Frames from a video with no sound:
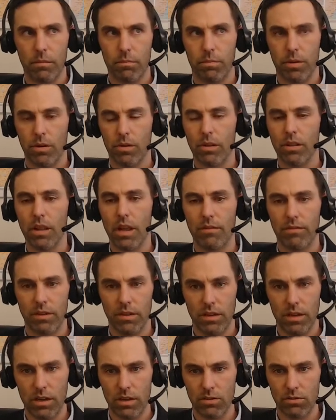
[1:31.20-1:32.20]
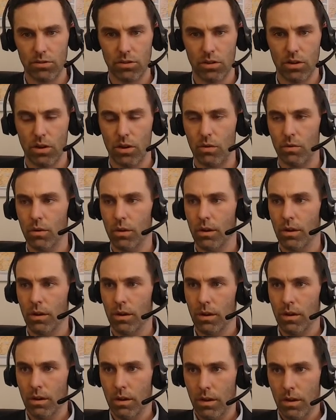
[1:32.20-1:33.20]
11 years ago,
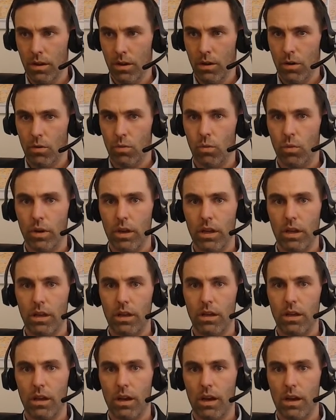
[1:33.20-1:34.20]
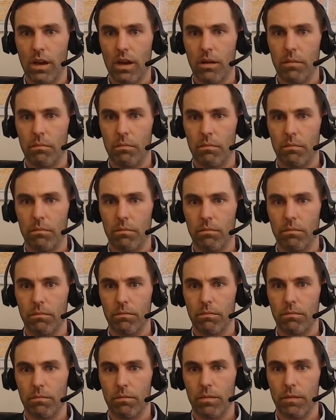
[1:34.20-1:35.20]
we
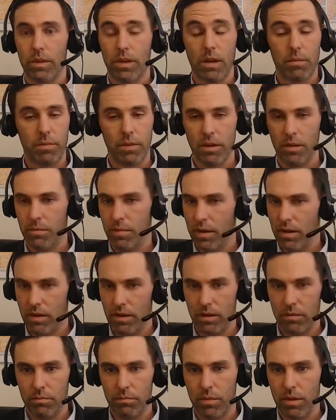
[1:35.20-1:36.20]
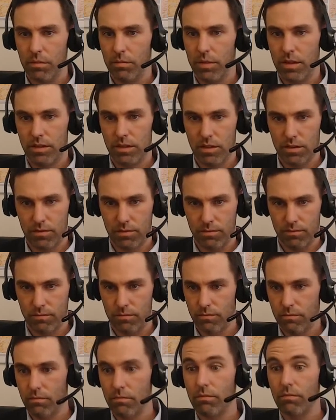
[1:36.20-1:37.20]
company had been in business
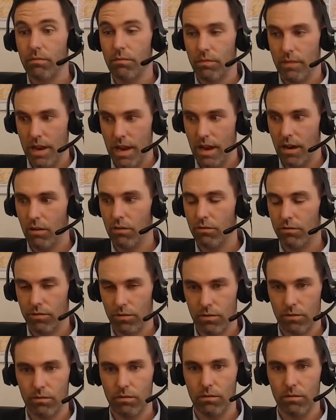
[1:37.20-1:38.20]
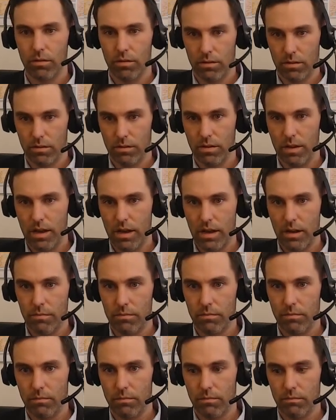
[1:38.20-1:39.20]
now for
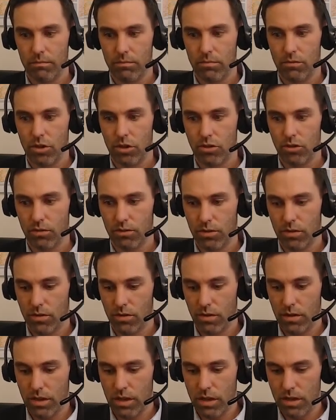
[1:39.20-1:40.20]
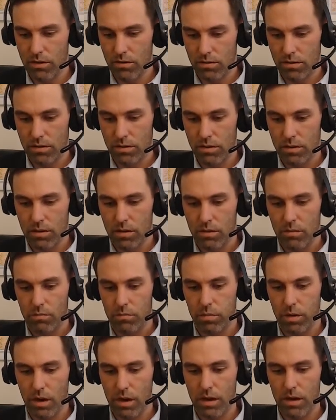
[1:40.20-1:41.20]
just over 30 years.
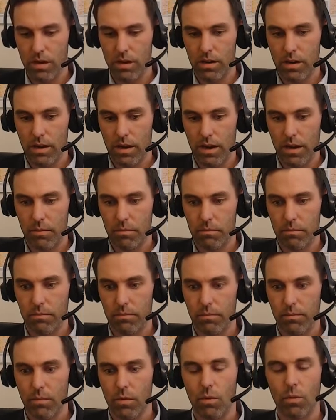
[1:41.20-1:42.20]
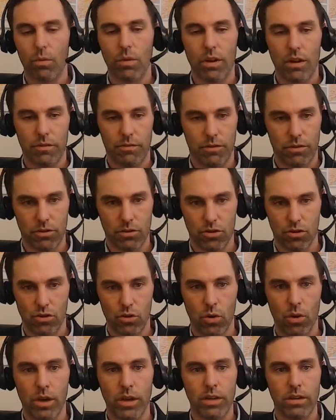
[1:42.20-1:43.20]
But when I first
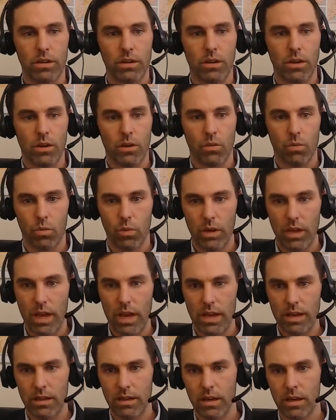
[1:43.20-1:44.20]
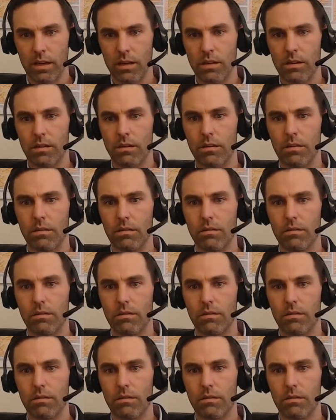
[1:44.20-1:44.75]
joined, we had done